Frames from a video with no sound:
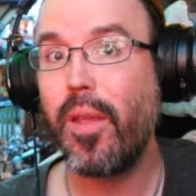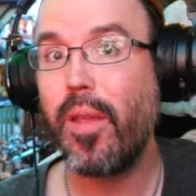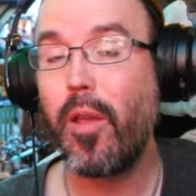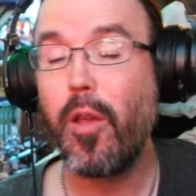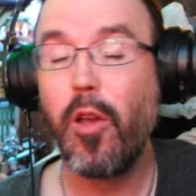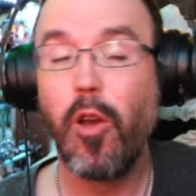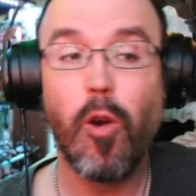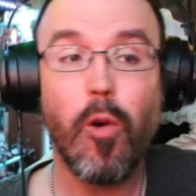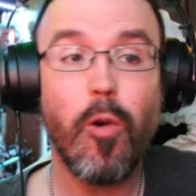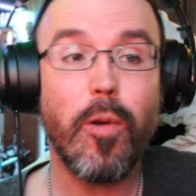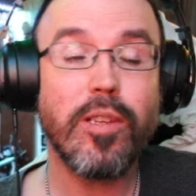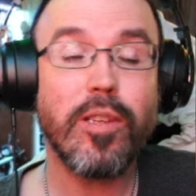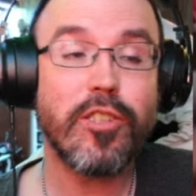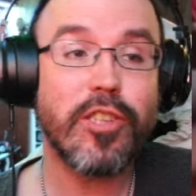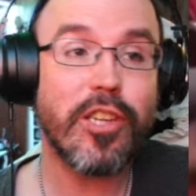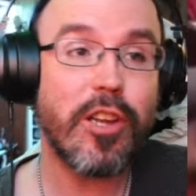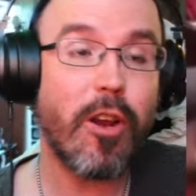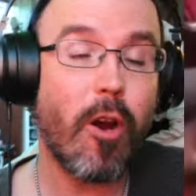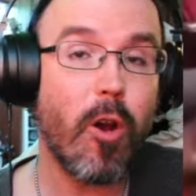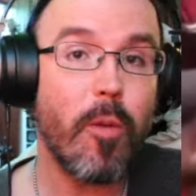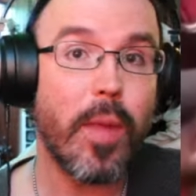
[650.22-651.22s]
Who is
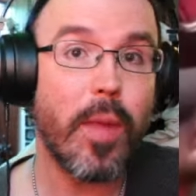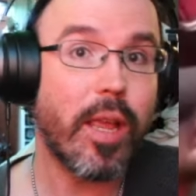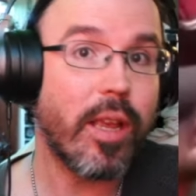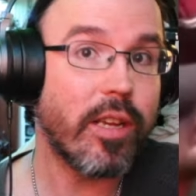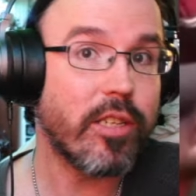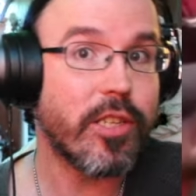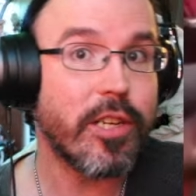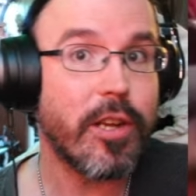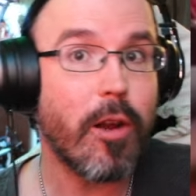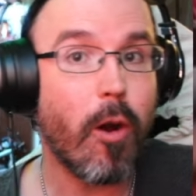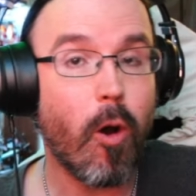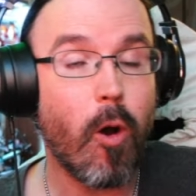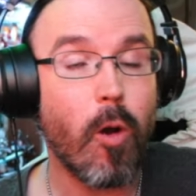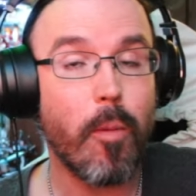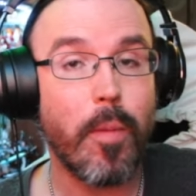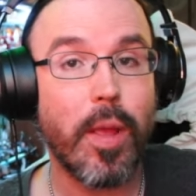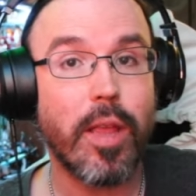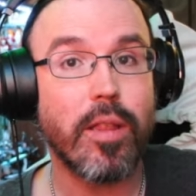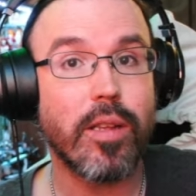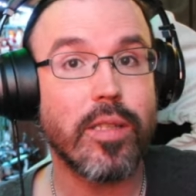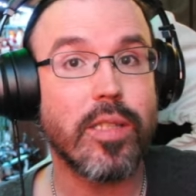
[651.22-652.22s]
she arming? Is she
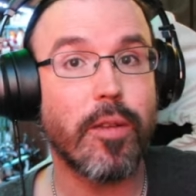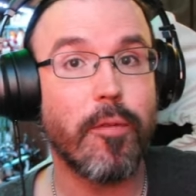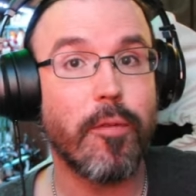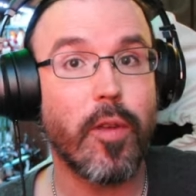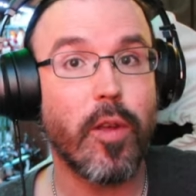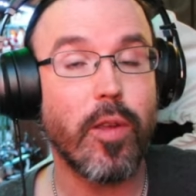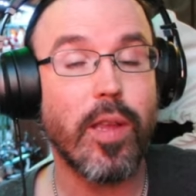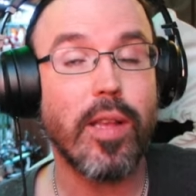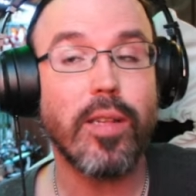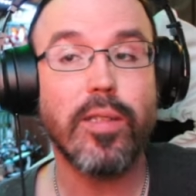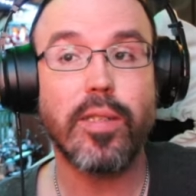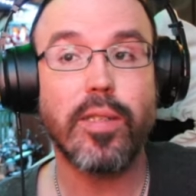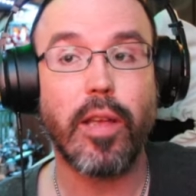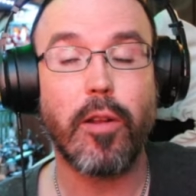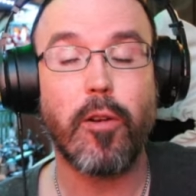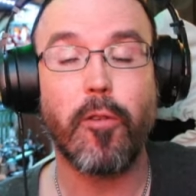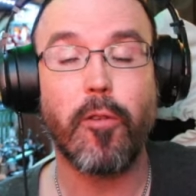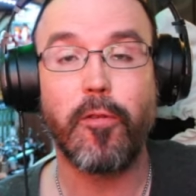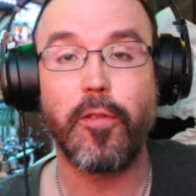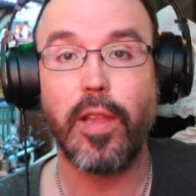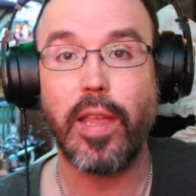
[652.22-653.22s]
arming the civilians that
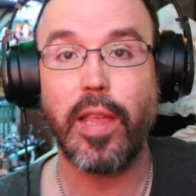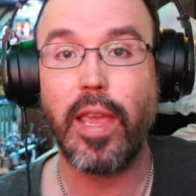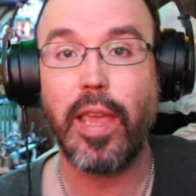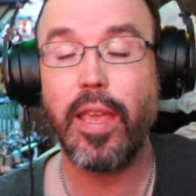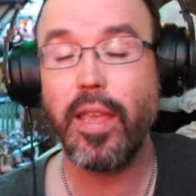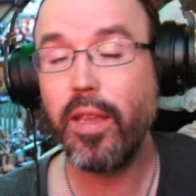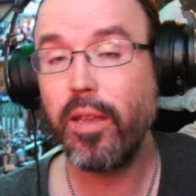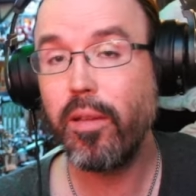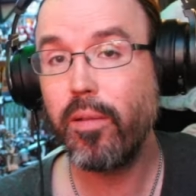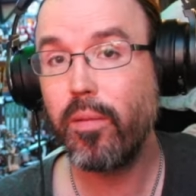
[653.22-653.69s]
are fleeing?